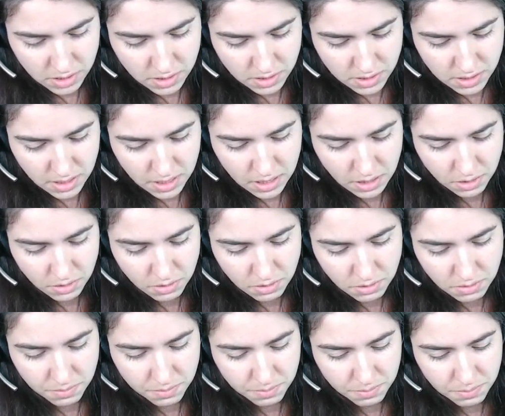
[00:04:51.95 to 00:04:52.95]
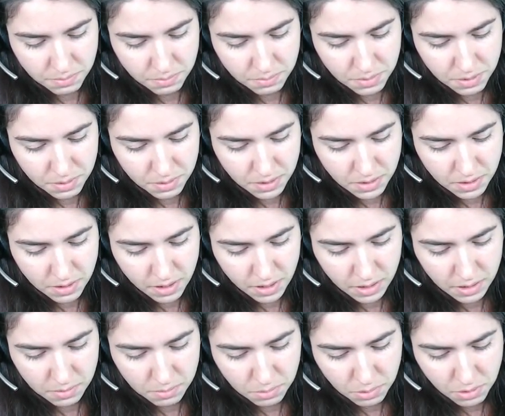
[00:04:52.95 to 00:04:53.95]
See that little bit right there? I
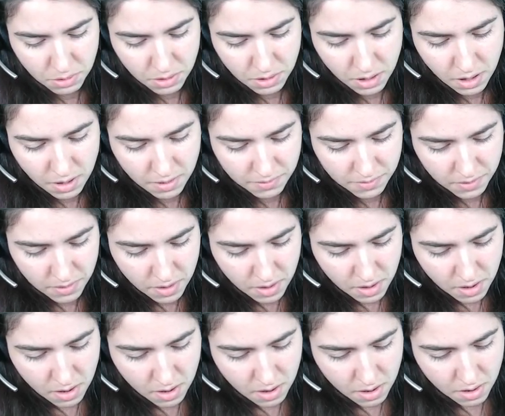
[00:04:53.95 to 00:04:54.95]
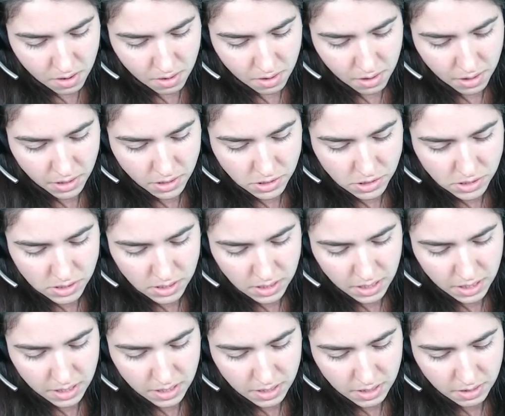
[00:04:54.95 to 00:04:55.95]
can pull it off, or I can just
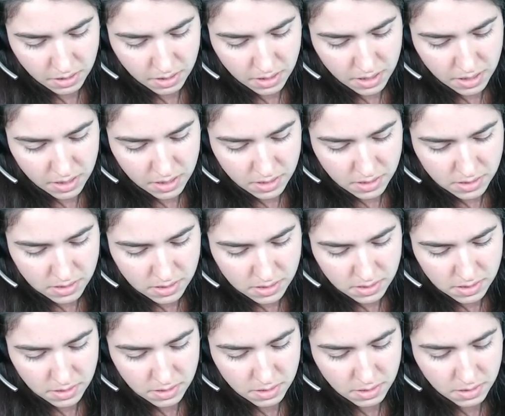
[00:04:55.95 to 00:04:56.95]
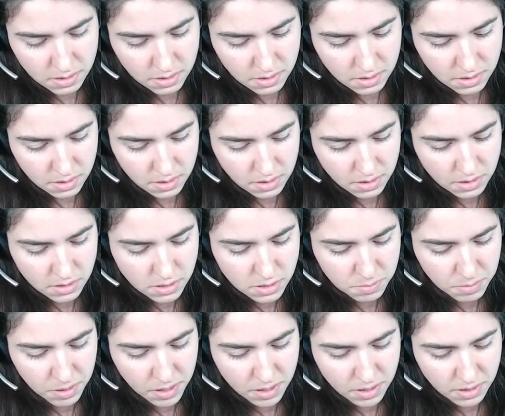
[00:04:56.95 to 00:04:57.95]
lay it down in this
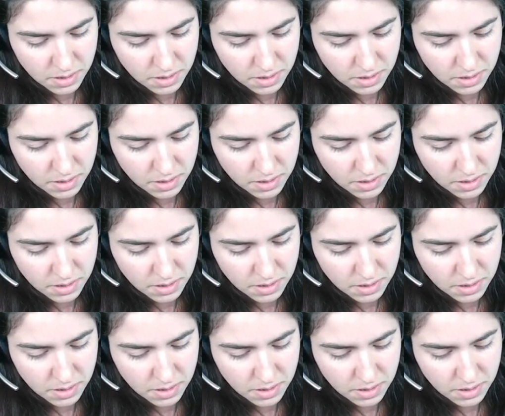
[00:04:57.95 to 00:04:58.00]
spot.